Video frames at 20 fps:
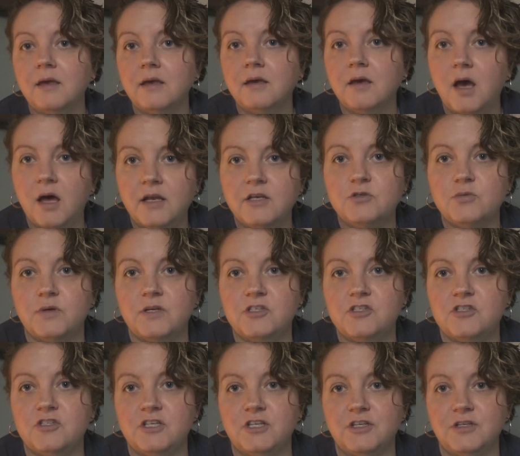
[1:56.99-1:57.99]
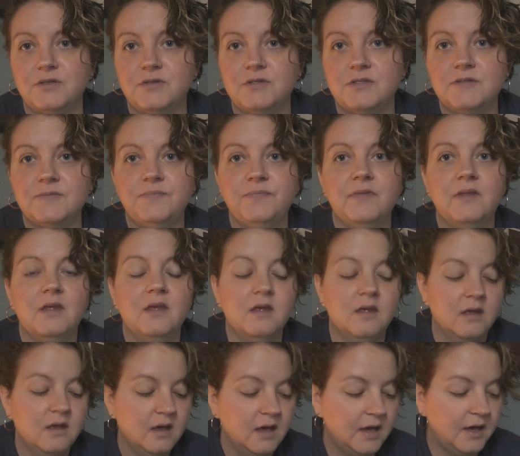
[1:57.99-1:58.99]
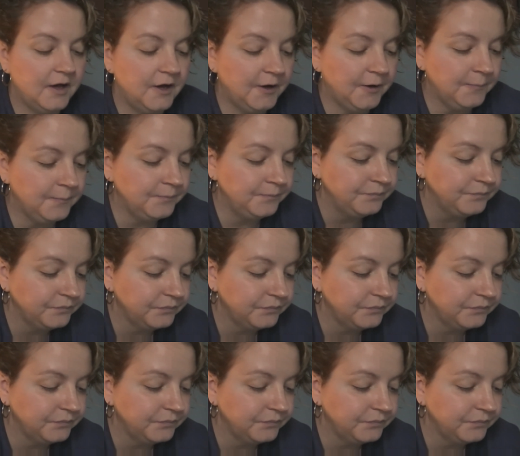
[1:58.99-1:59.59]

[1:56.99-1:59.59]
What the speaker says: cottage witch to use. Oh,